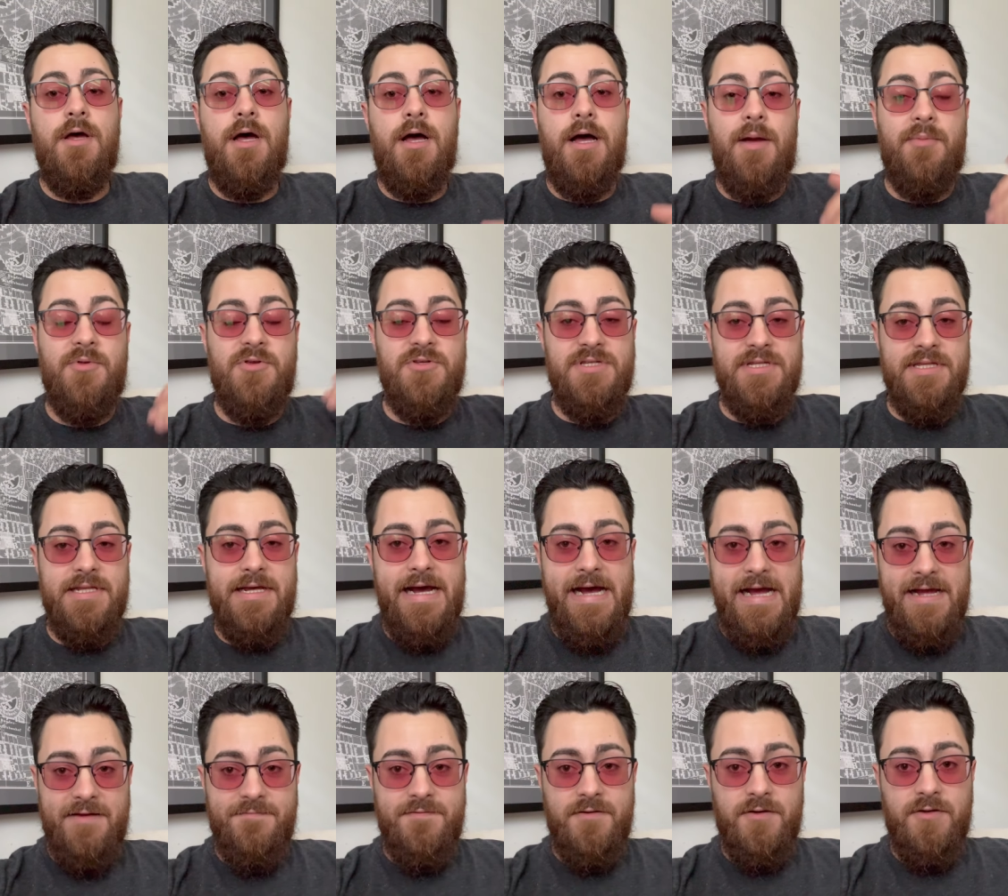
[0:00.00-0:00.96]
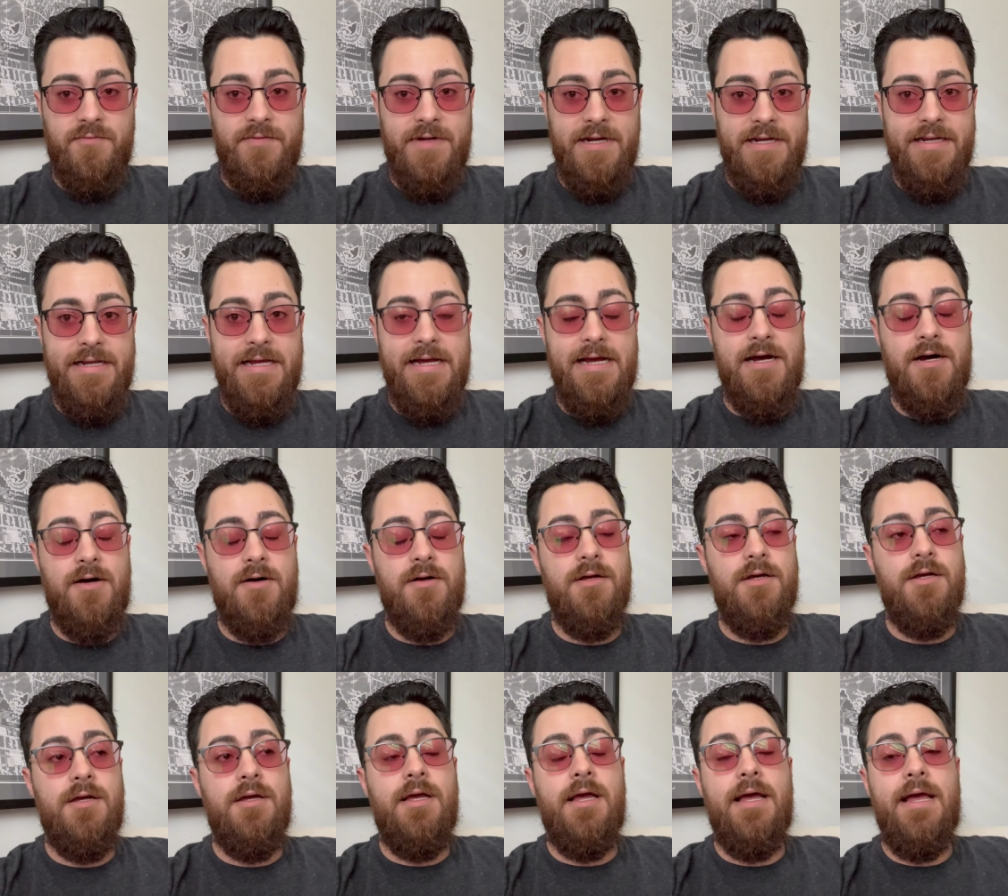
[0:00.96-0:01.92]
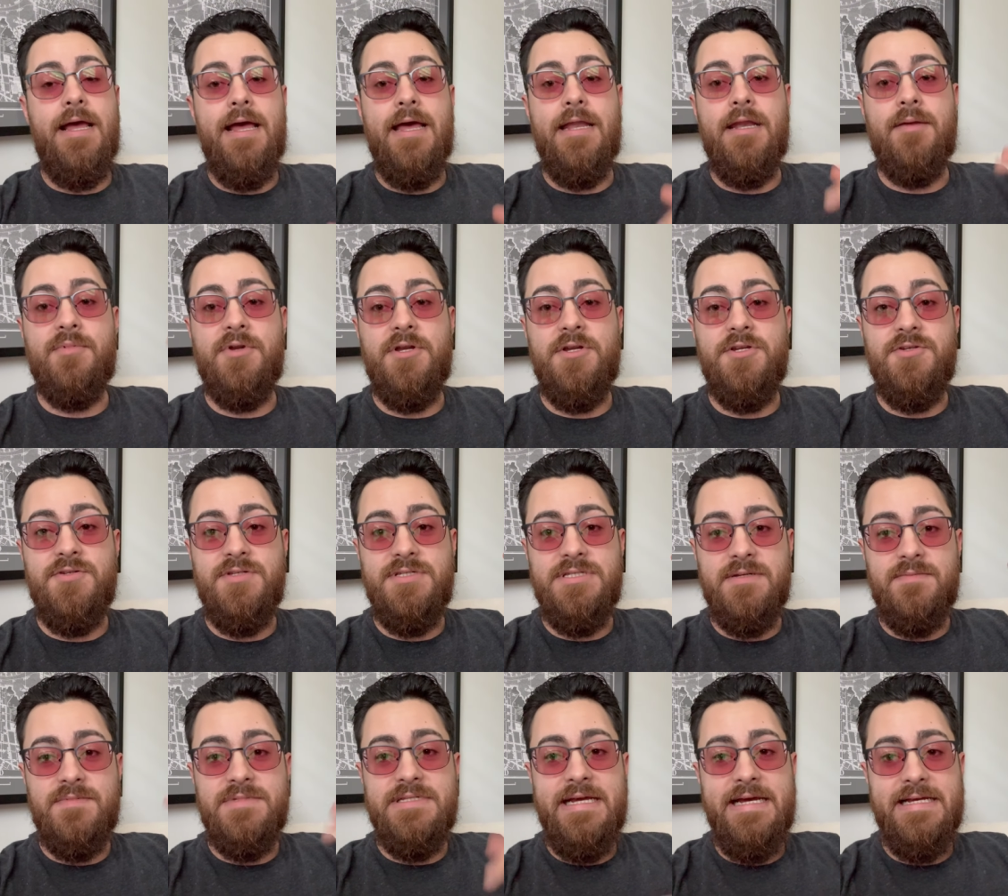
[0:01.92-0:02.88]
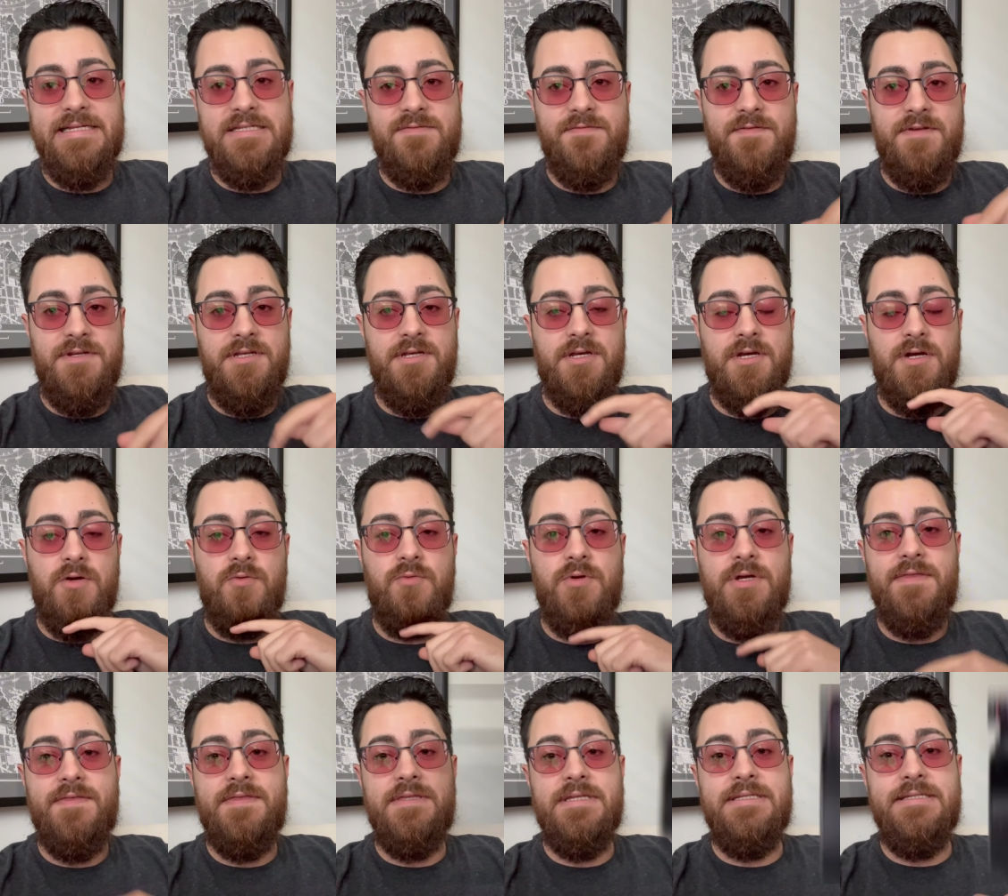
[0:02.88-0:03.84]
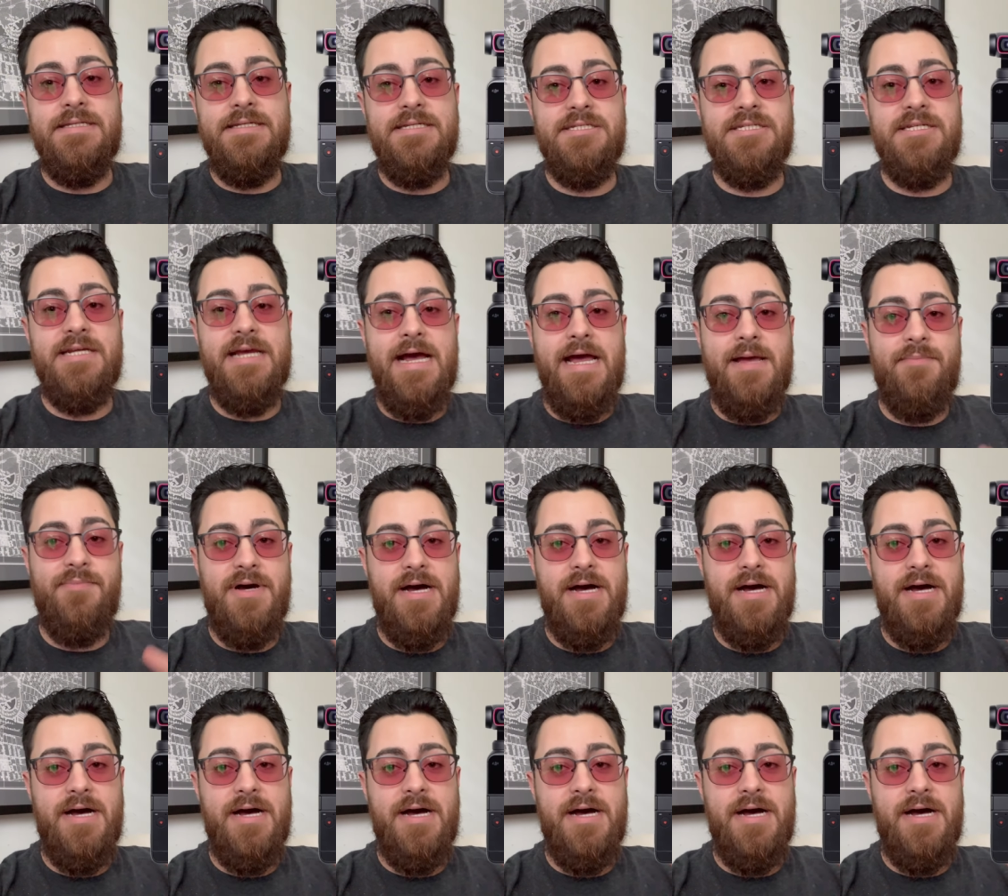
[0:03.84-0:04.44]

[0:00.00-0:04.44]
I'm using the iPhone right now, and I'm gonna do some test video with the DJI